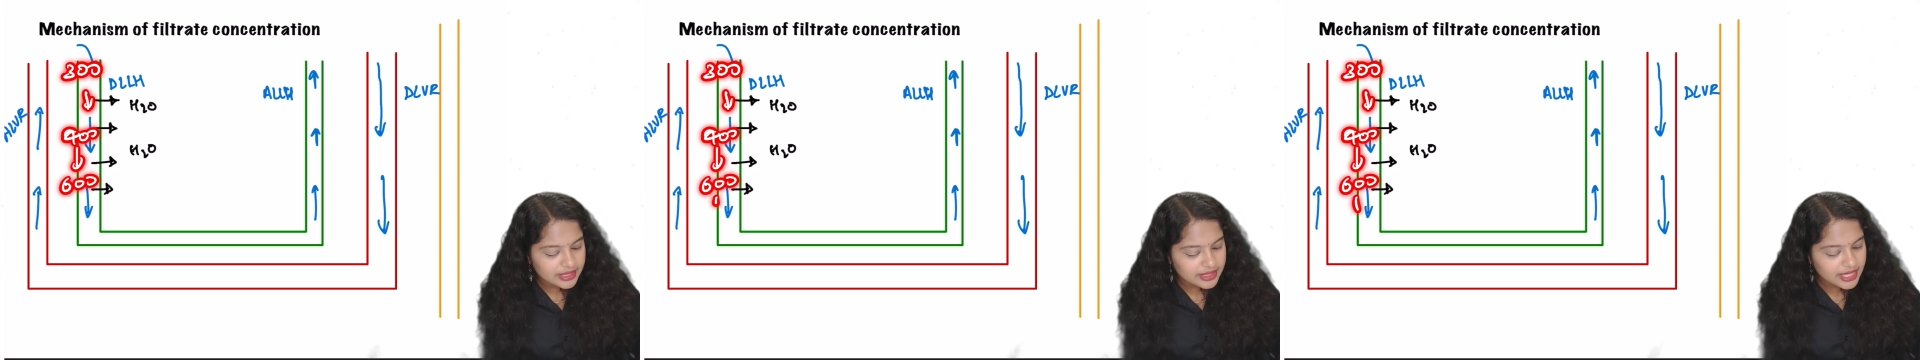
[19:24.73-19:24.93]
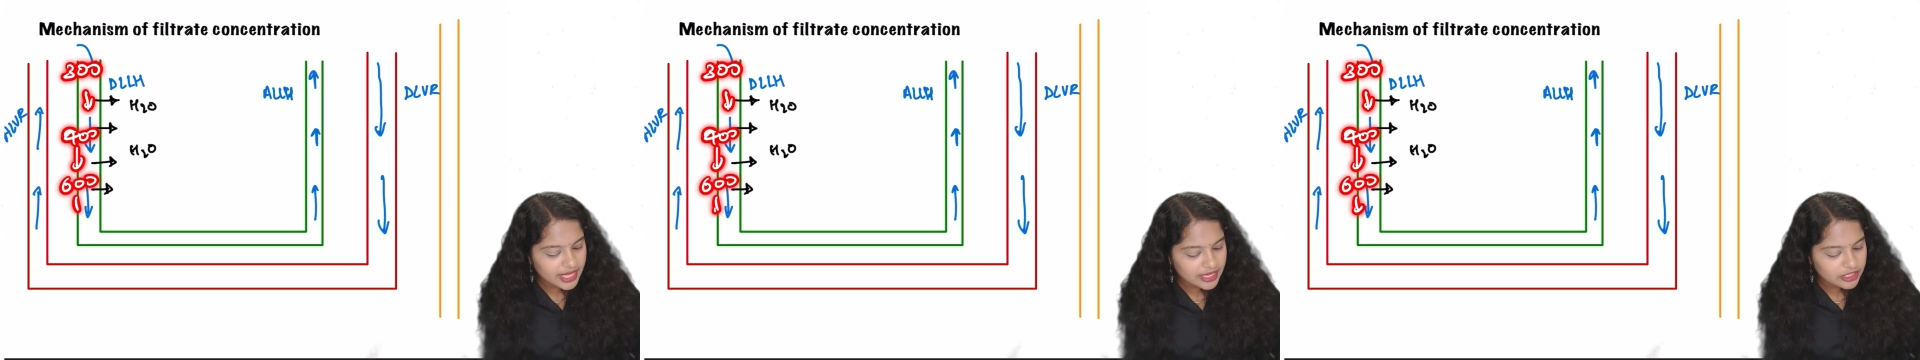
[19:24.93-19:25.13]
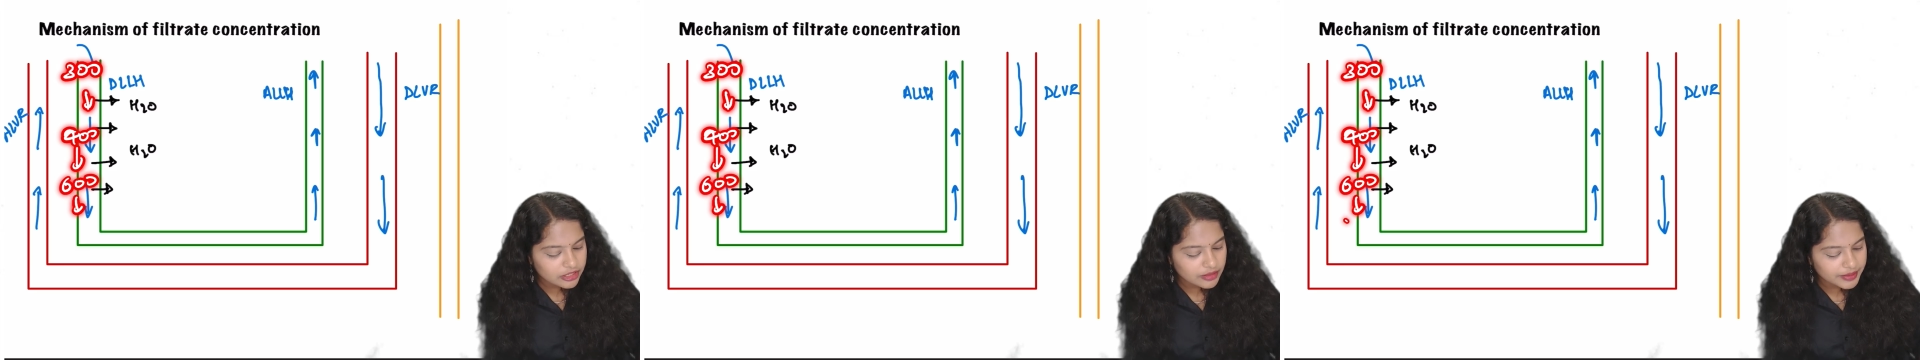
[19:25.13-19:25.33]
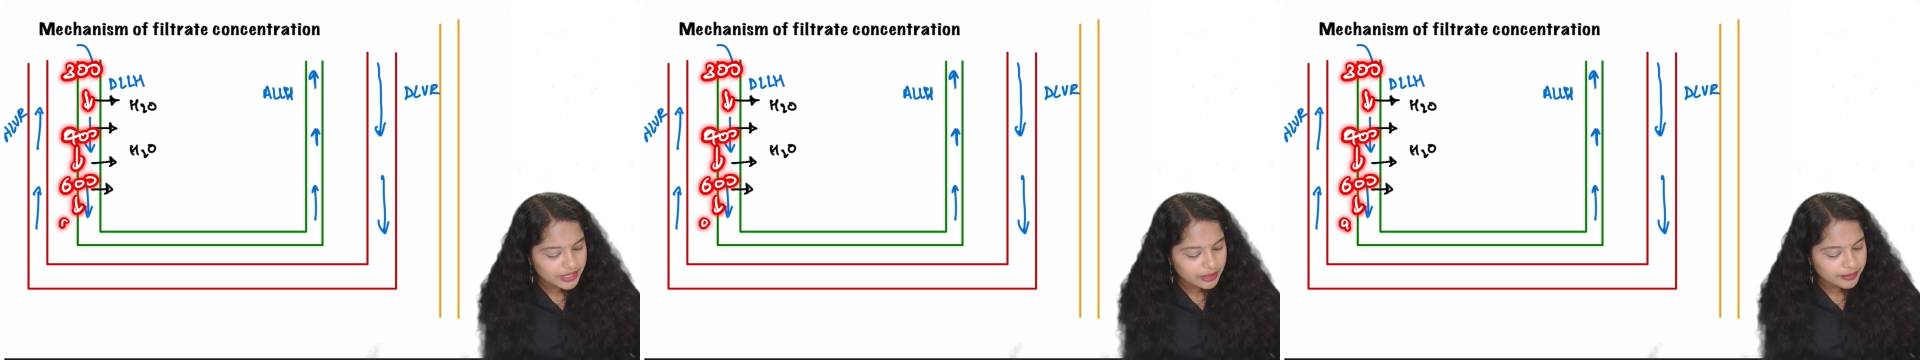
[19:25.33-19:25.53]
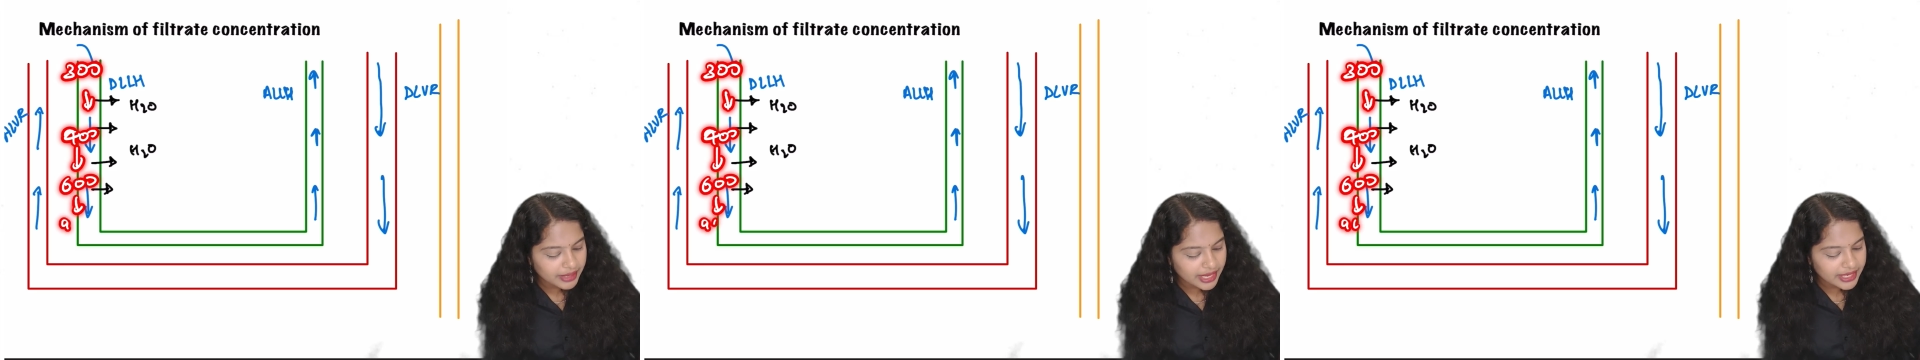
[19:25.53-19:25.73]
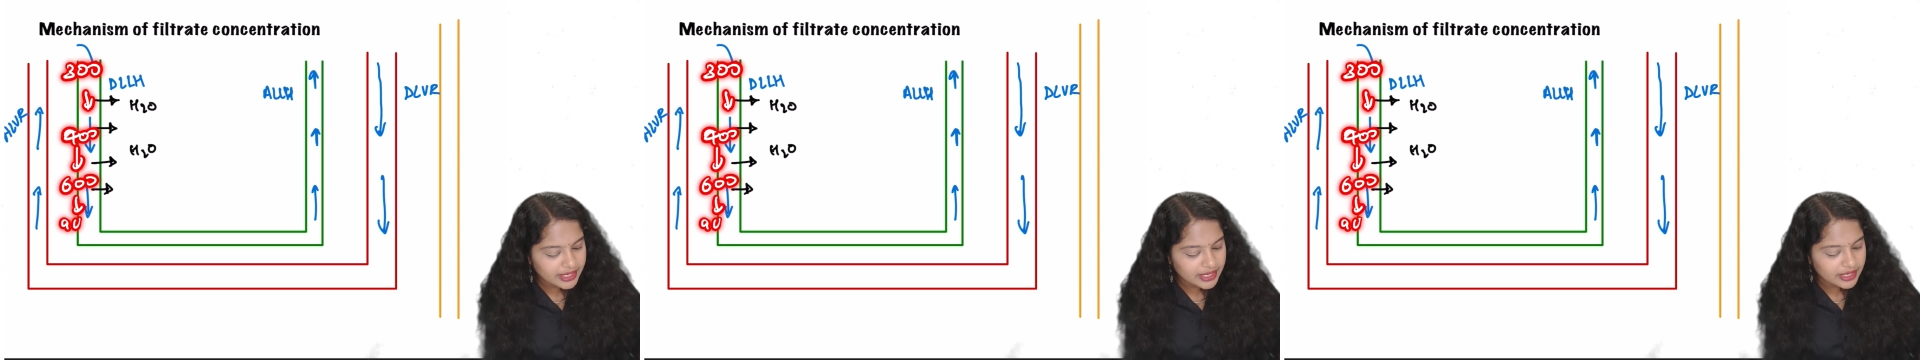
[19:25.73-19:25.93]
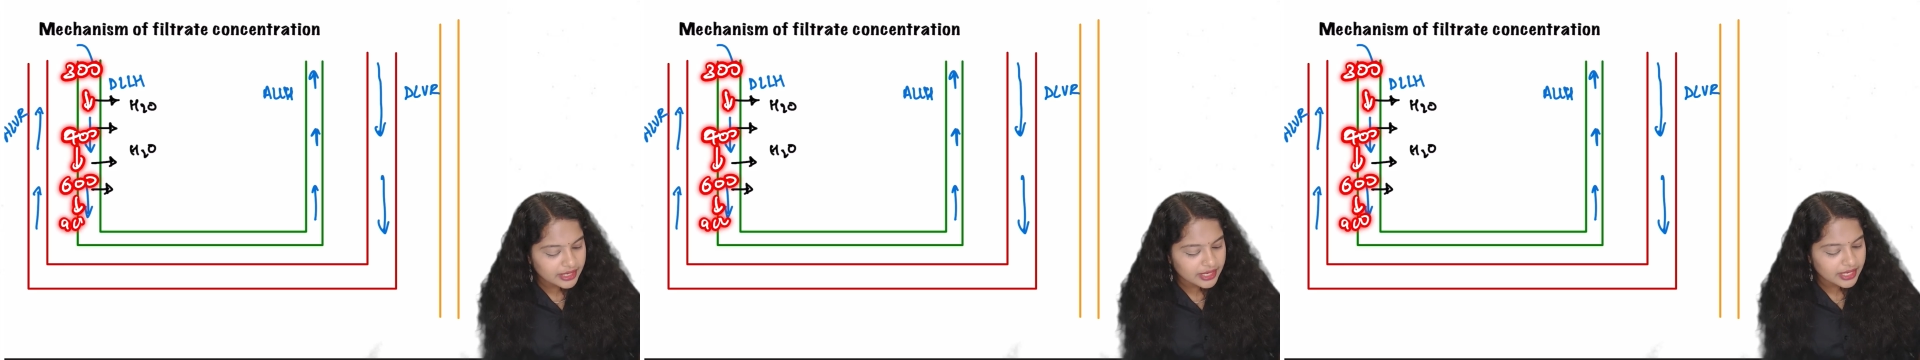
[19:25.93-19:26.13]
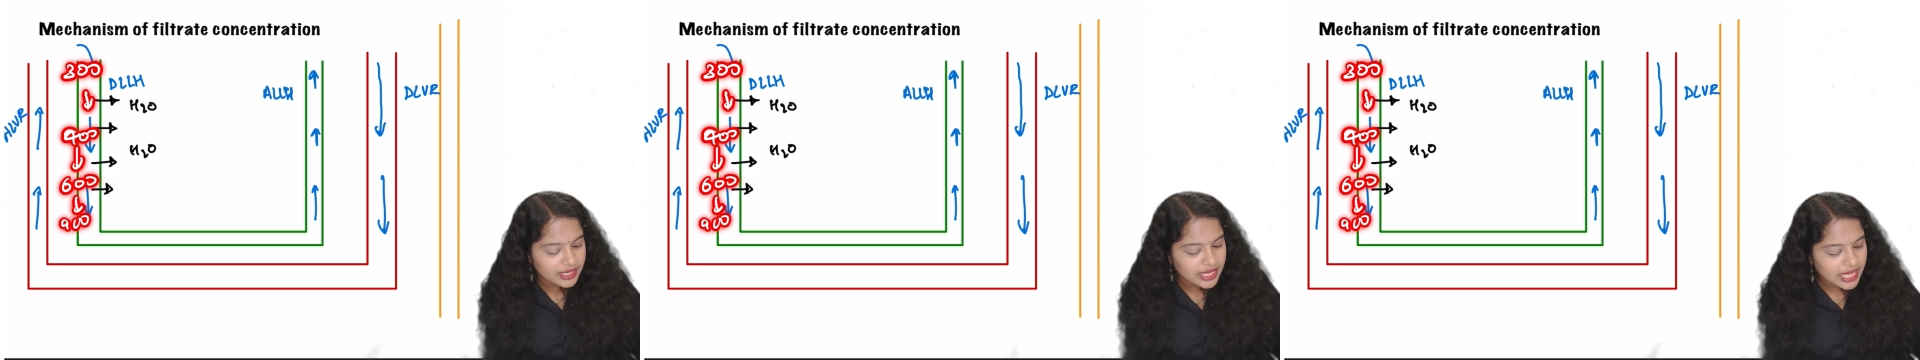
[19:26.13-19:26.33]
then it will become
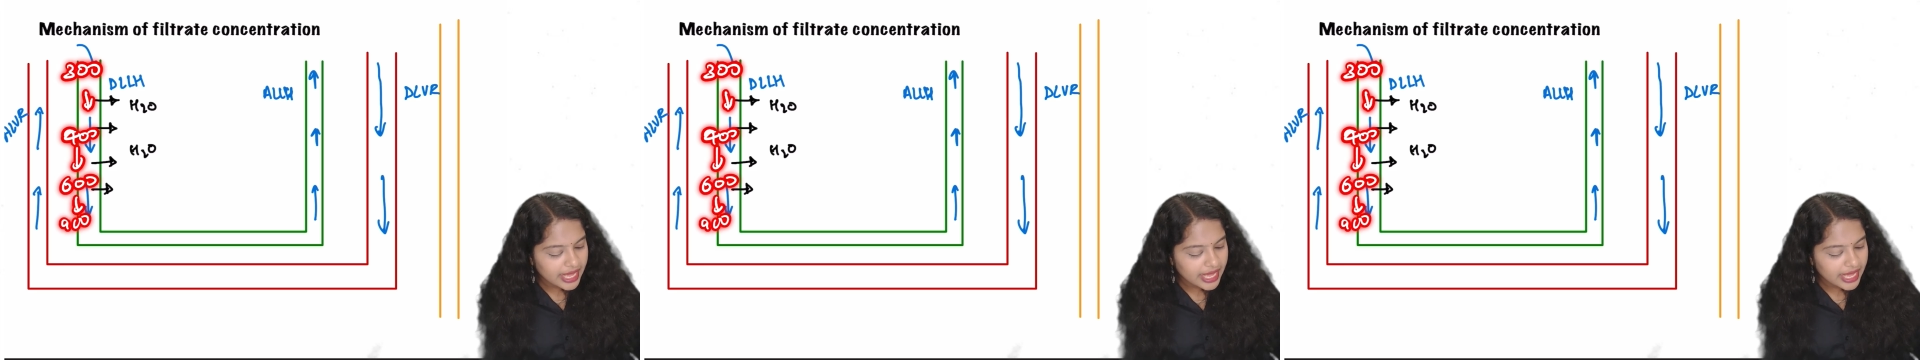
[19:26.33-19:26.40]
900,